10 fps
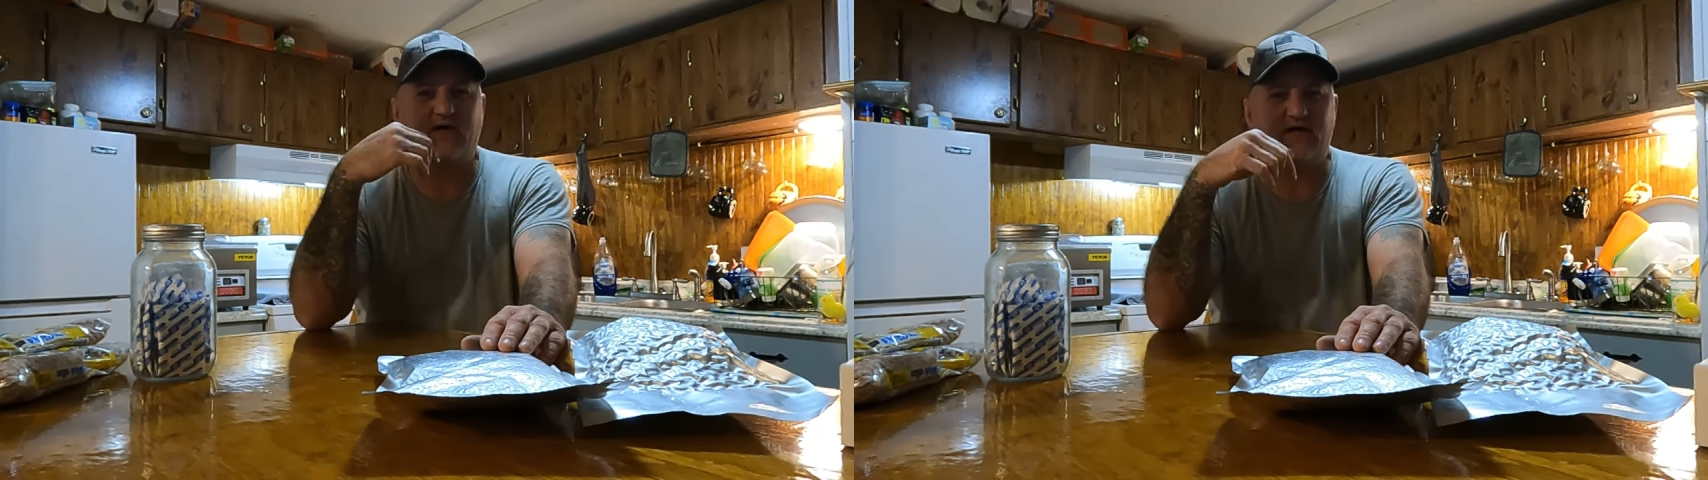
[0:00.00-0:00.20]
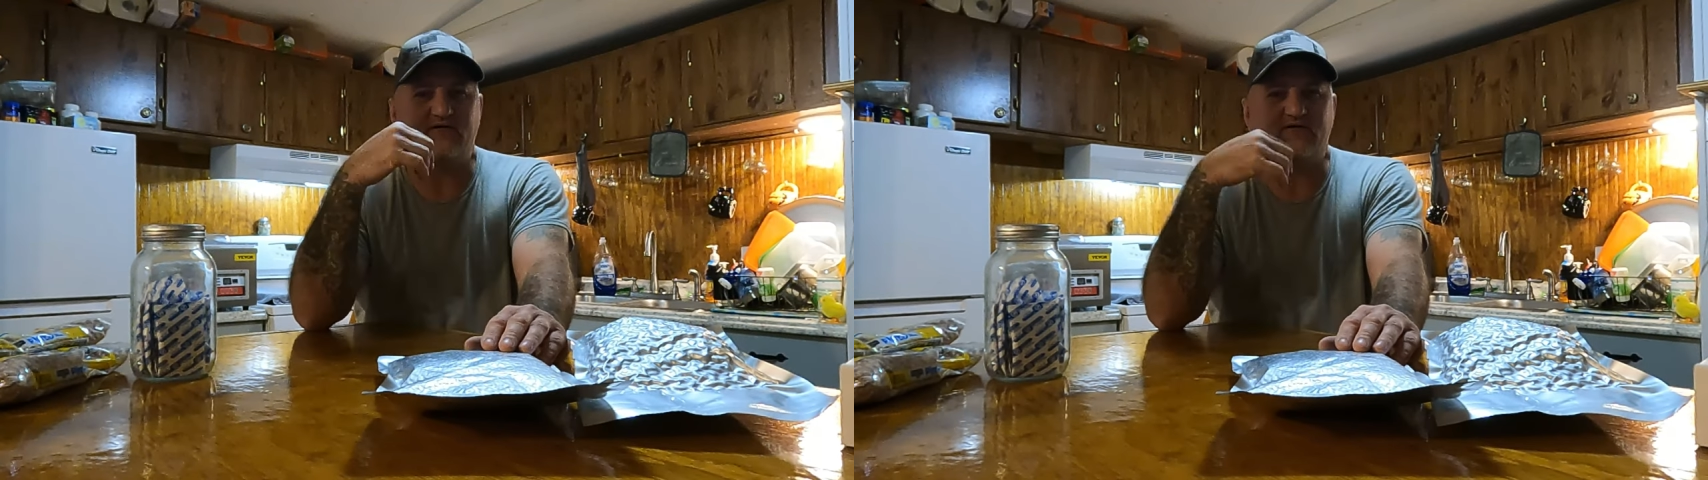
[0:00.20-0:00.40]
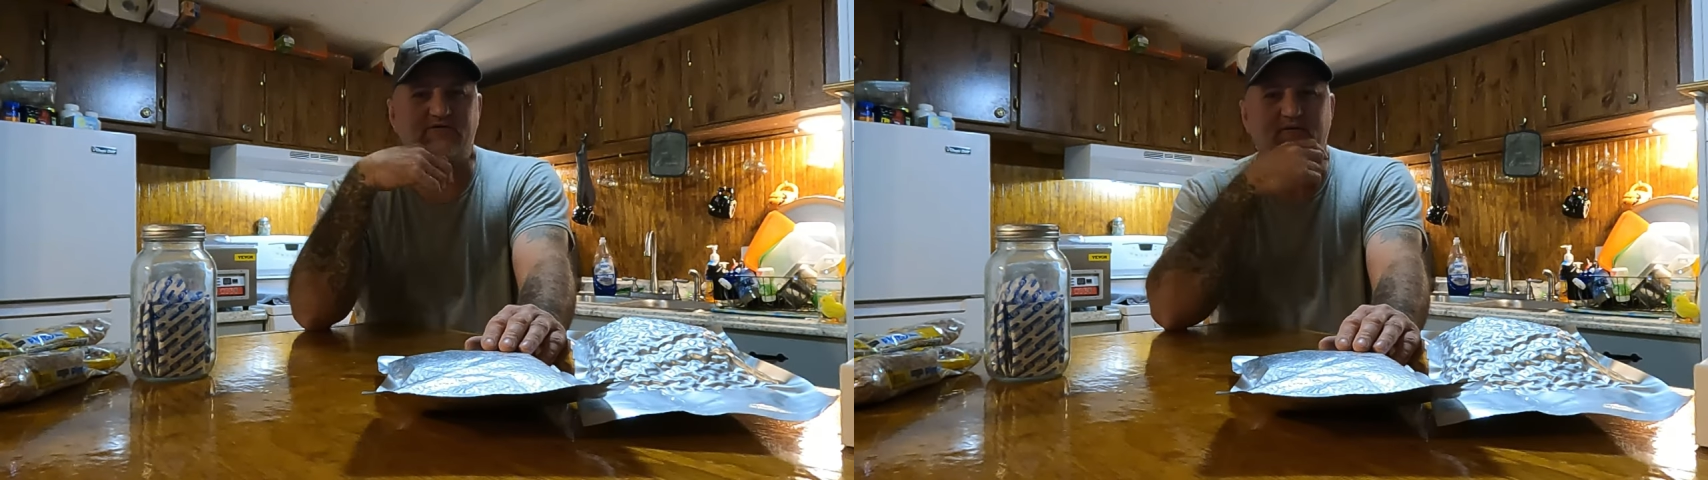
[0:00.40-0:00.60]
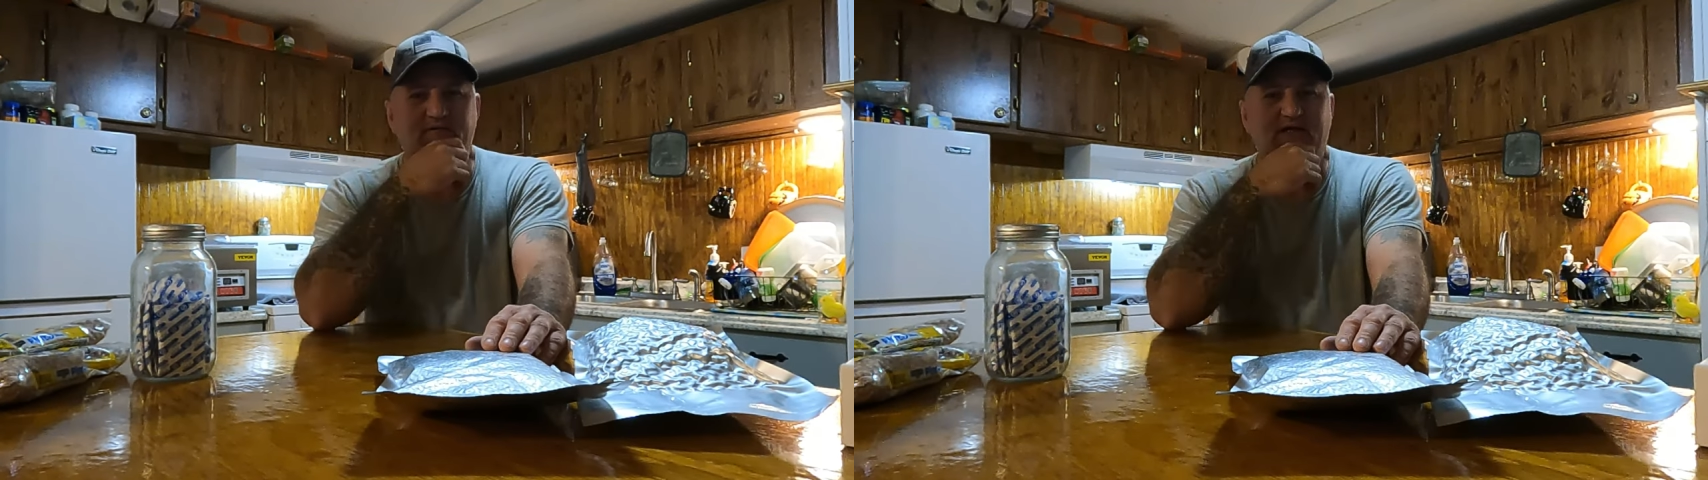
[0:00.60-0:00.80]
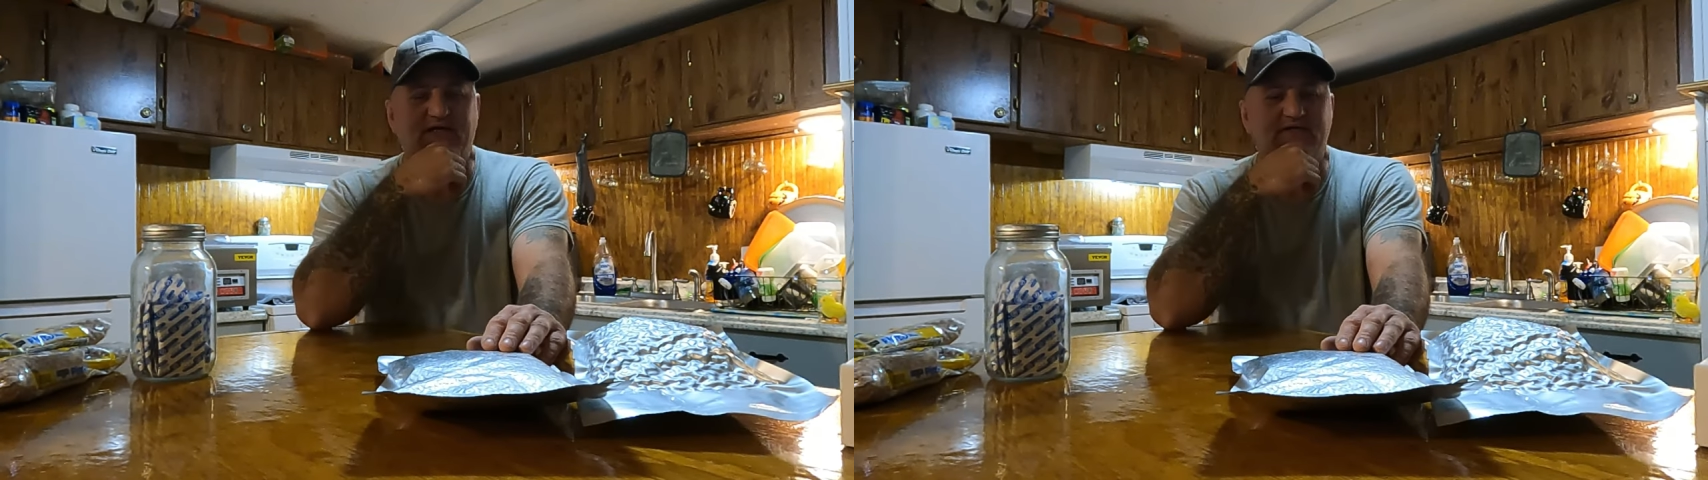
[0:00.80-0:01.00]
down in the
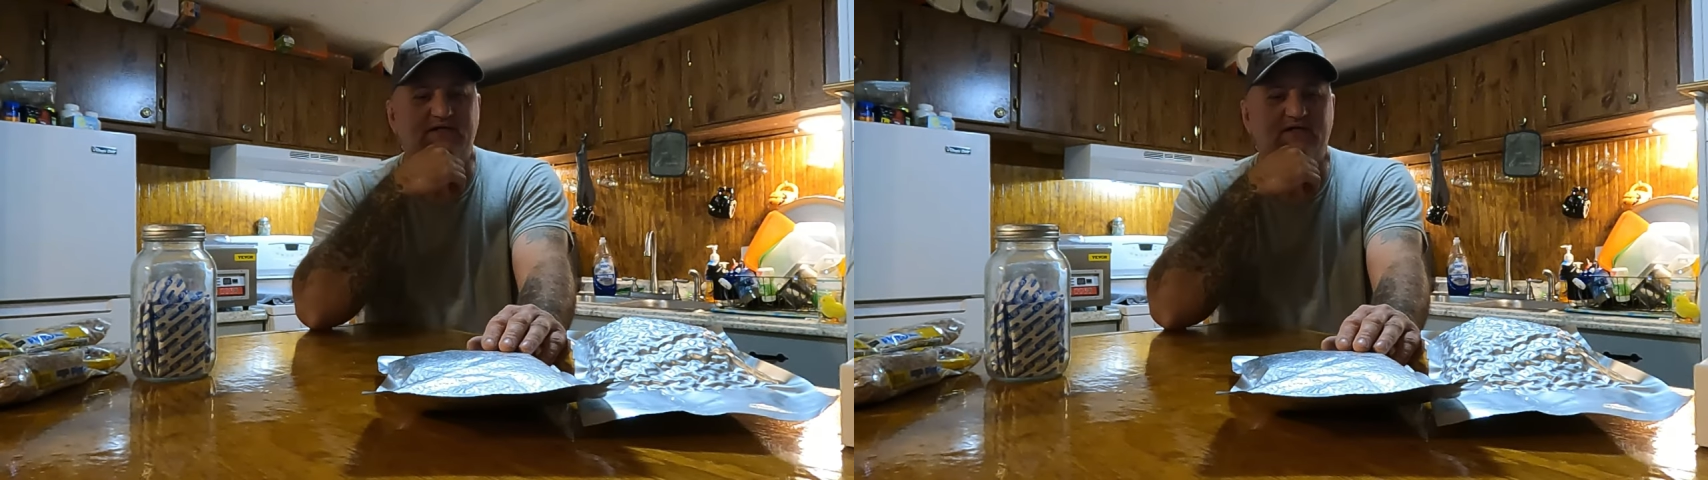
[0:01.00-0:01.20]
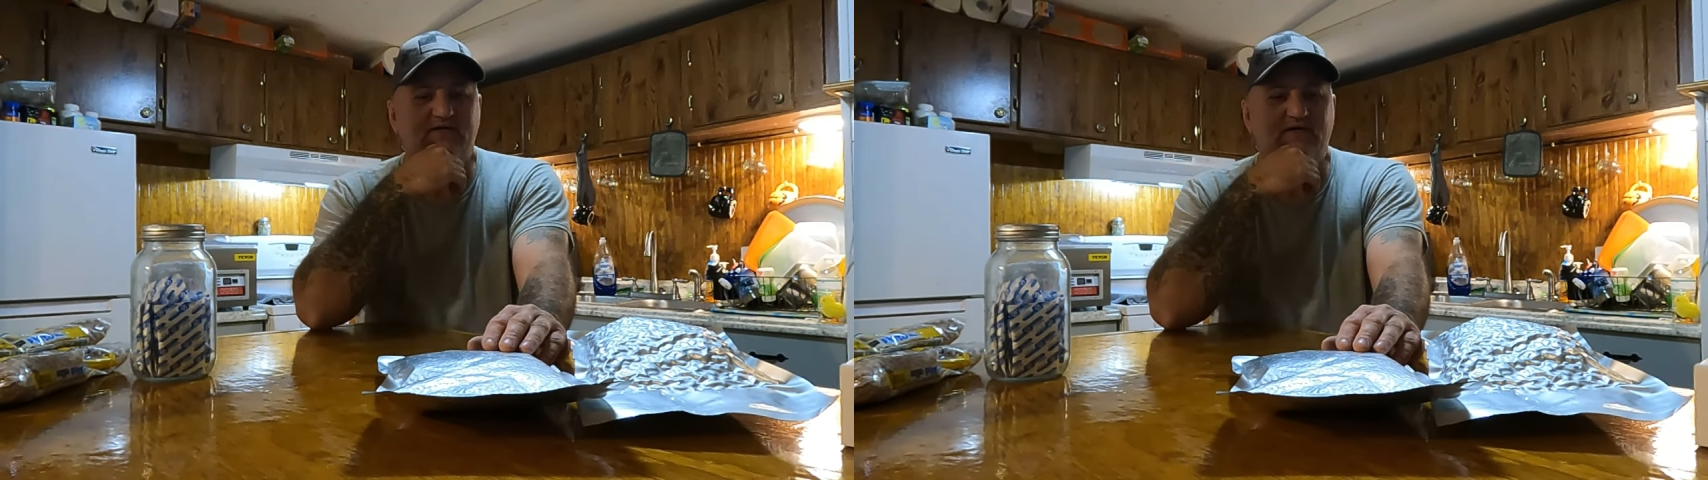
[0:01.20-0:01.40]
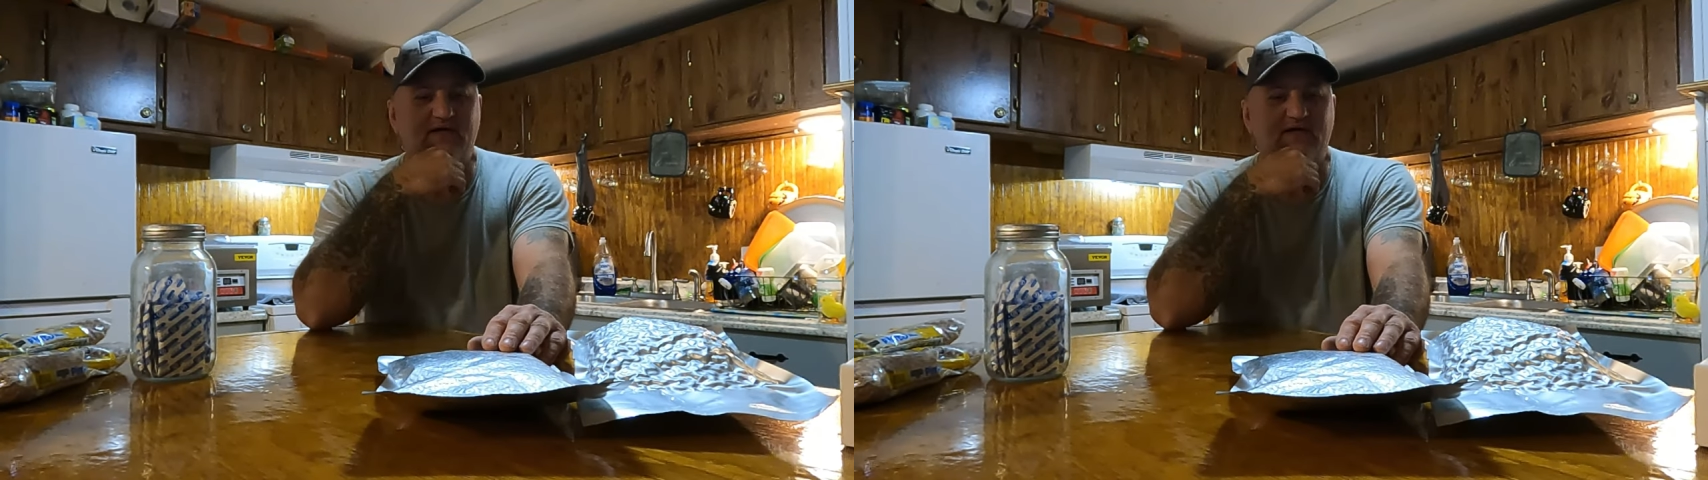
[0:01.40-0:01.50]
description, like I said,